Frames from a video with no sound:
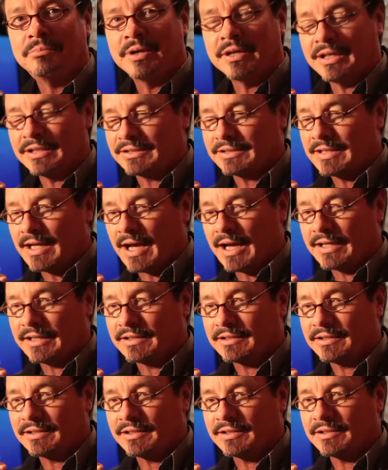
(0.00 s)
But it's
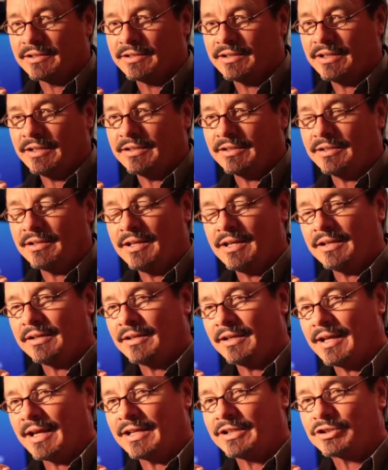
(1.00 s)
not,
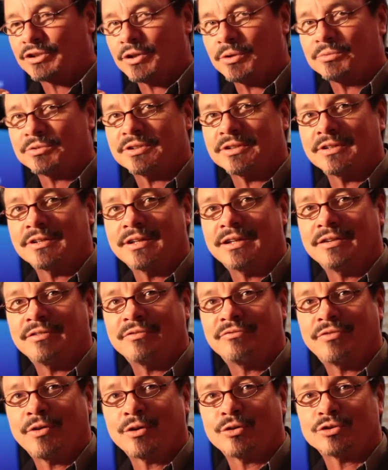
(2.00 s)
in today's terms
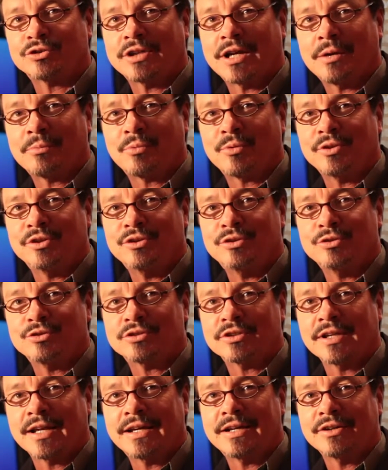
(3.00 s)
in Photoshop, where you
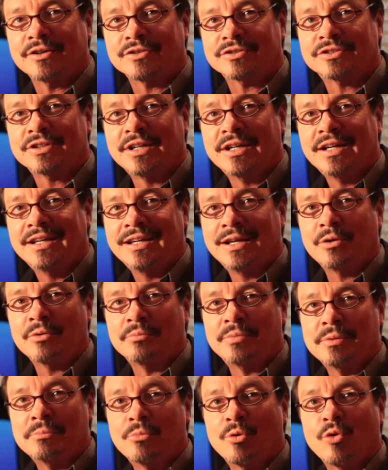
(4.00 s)
use layers,
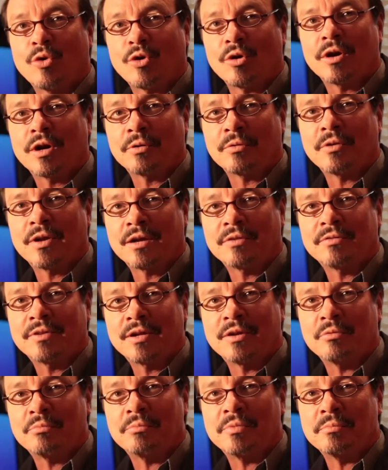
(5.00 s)
it would be more
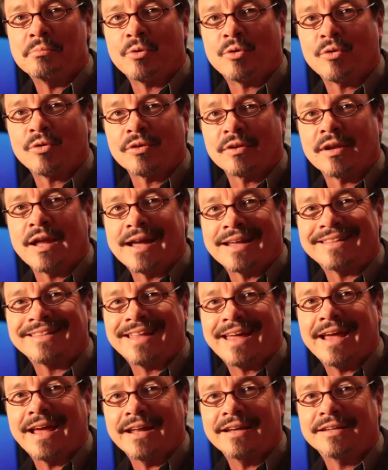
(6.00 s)

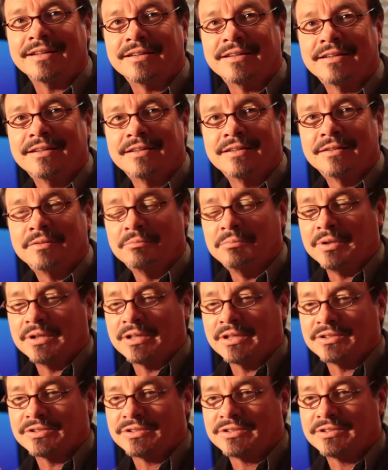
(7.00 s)
like that,
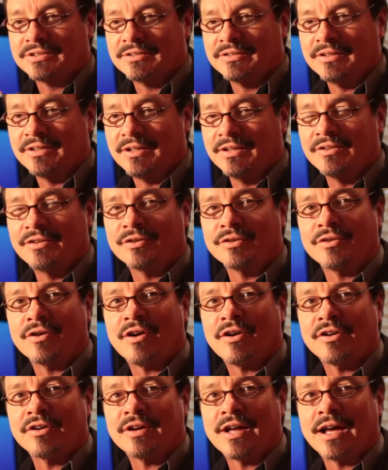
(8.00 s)
because
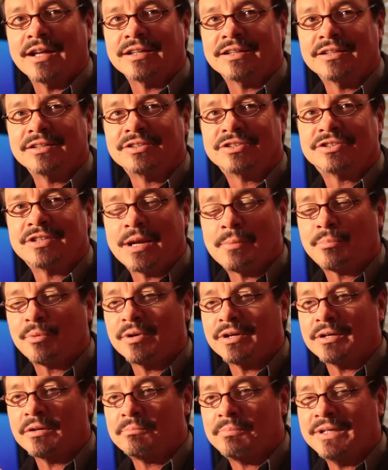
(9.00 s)
there are not
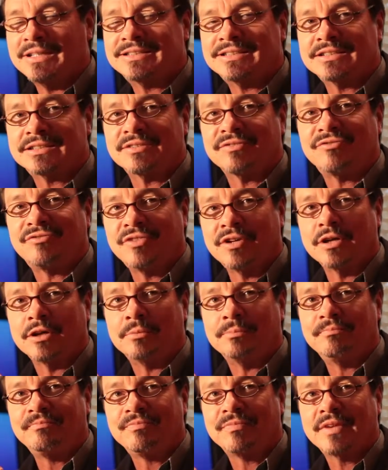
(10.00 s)
separate pieces of
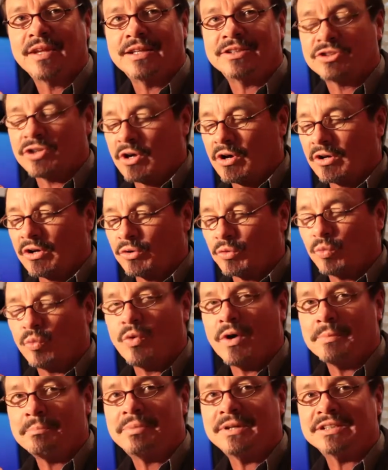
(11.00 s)
film. It's all
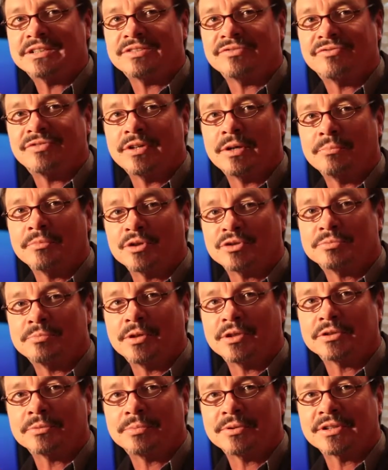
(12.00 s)
on one piece of film,
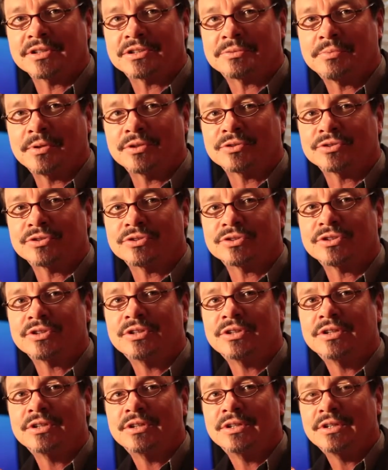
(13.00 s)
those multiple exposures.